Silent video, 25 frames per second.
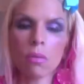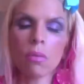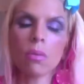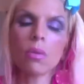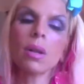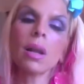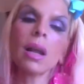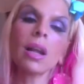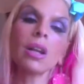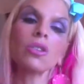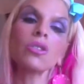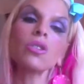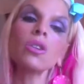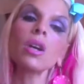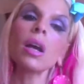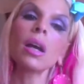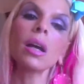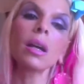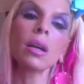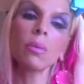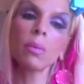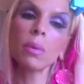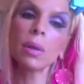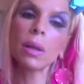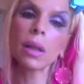Well, not
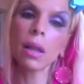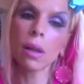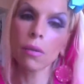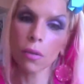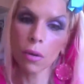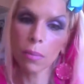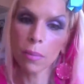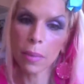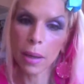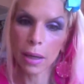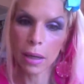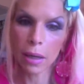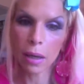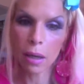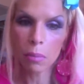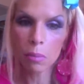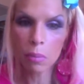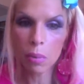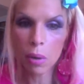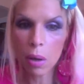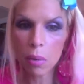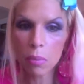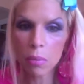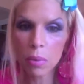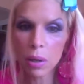junk. We love our makeup.
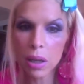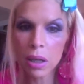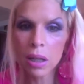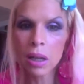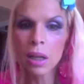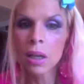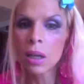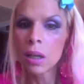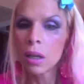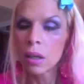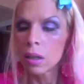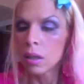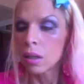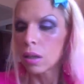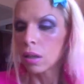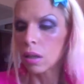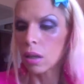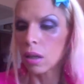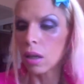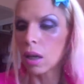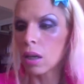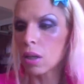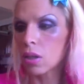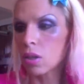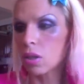But I mean,
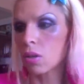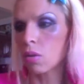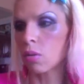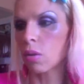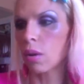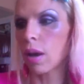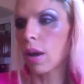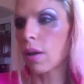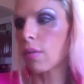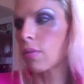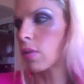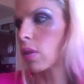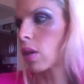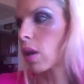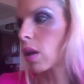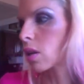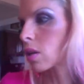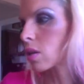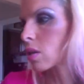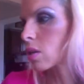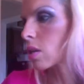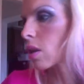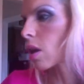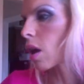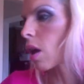I do. I have a lot of
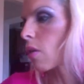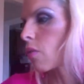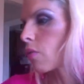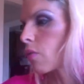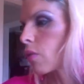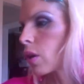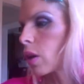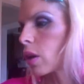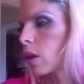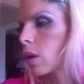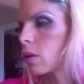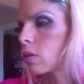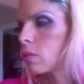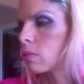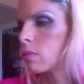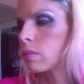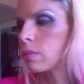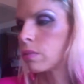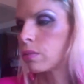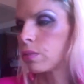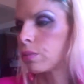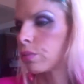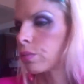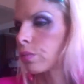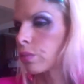stuff. And
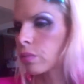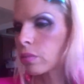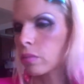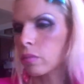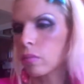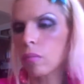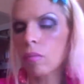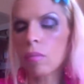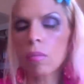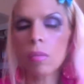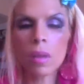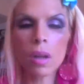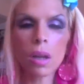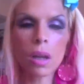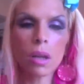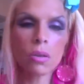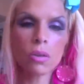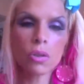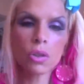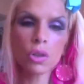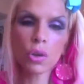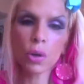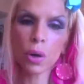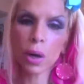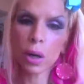
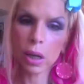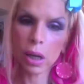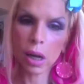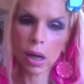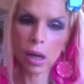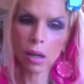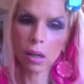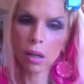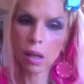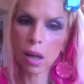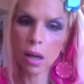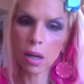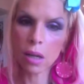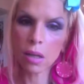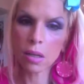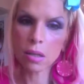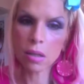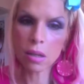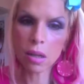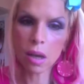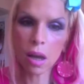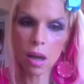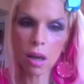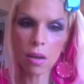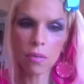I'm trying out a lot of
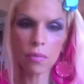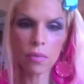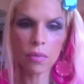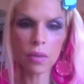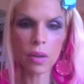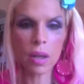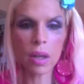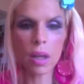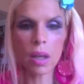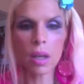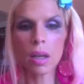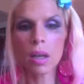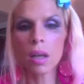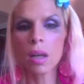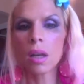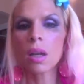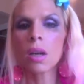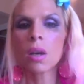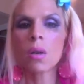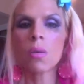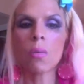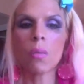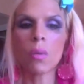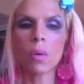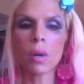stuff. And
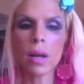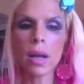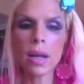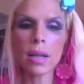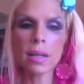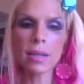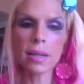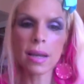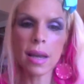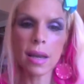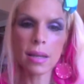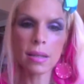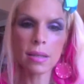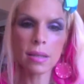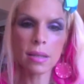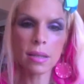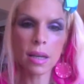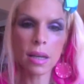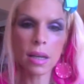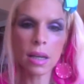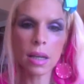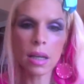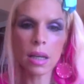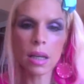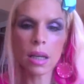when I test
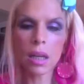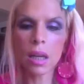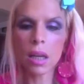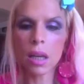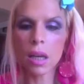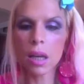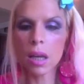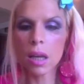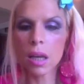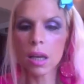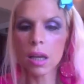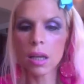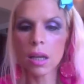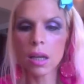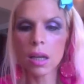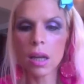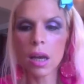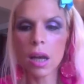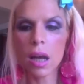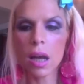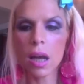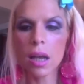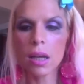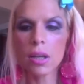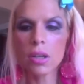it, and
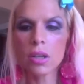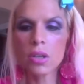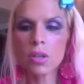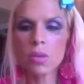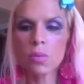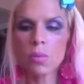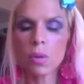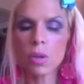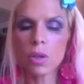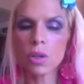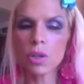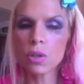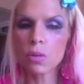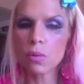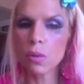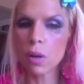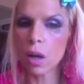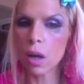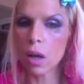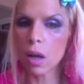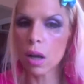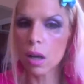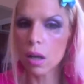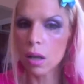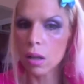I just want you
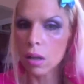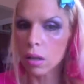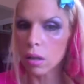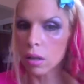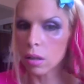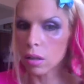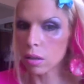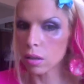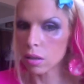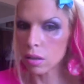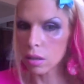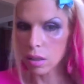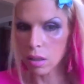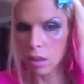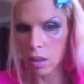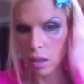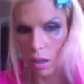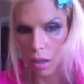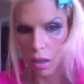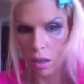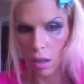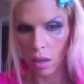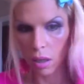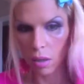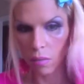all to,
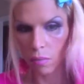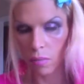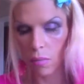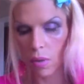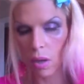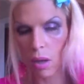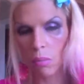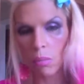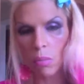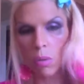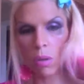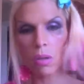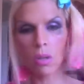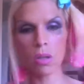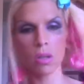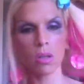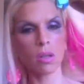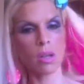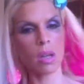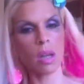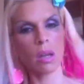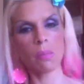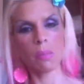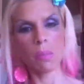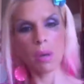um, I'm going to just
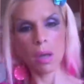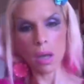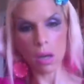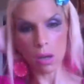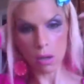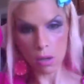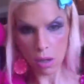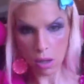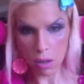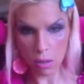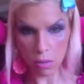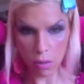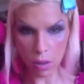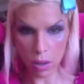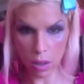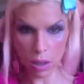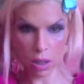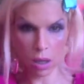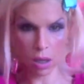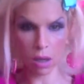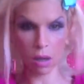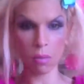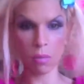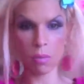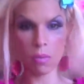take my hair down right
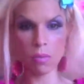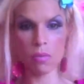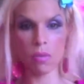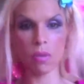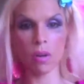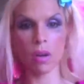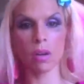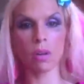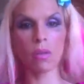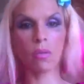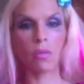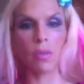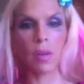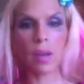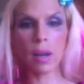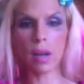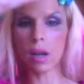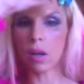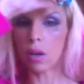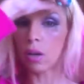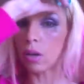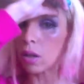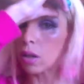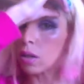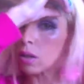now before I go flat
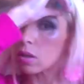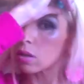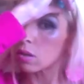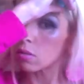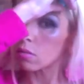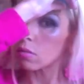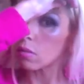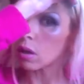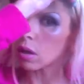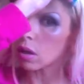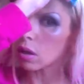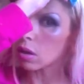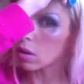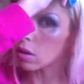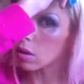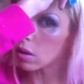iron it so I can